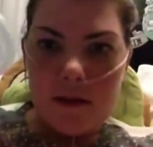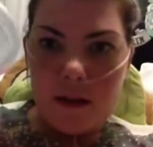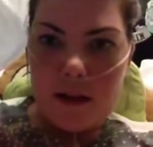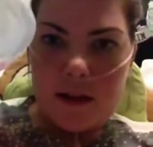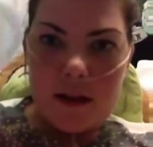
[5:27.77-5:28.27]

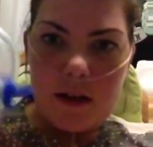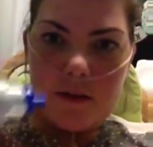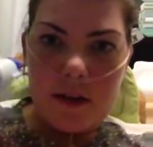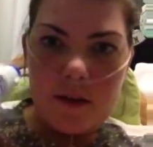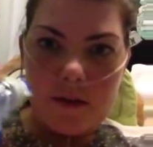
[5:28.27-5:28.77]
I don't know if
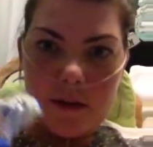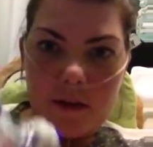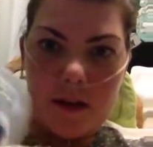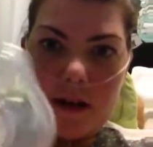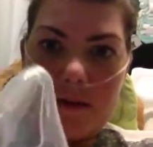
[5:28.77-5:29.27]
any of
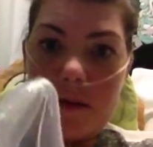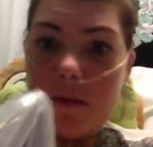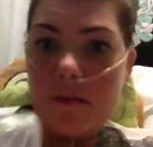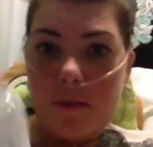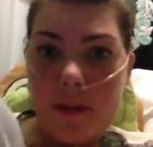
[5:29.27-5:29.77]
you have
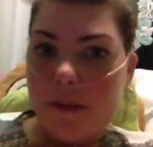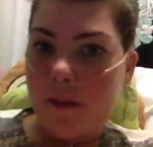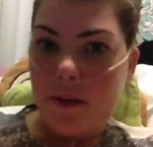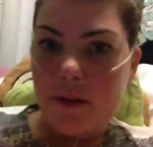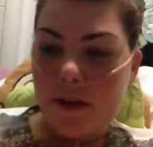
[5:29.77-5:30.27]
them. If
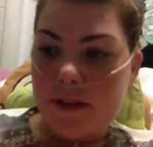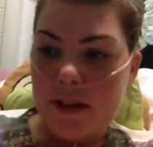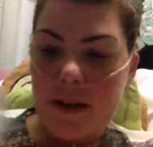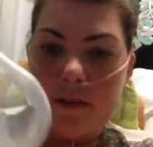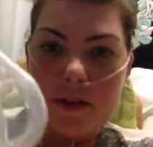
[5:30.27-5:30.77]
you have
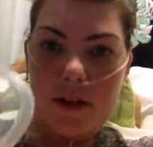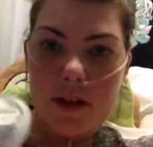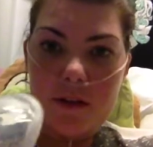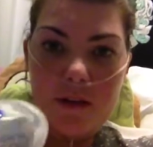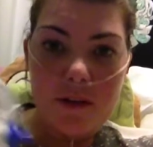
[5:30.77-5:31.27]
CF, I don't
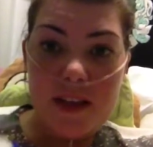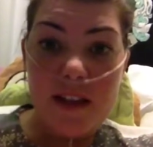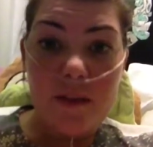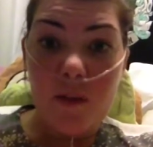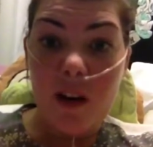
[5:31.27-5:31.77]
know if you've
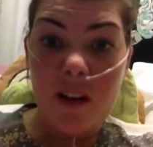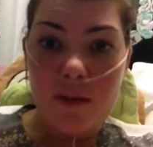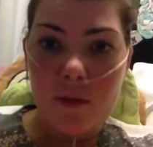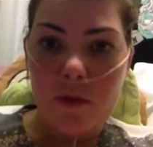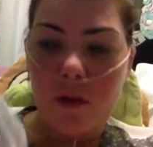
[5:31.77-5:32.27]
seen them or heard of
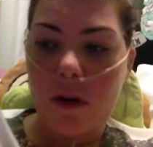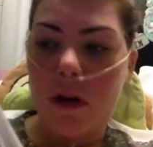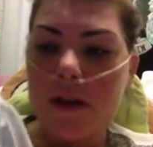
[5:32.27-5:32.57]
them before.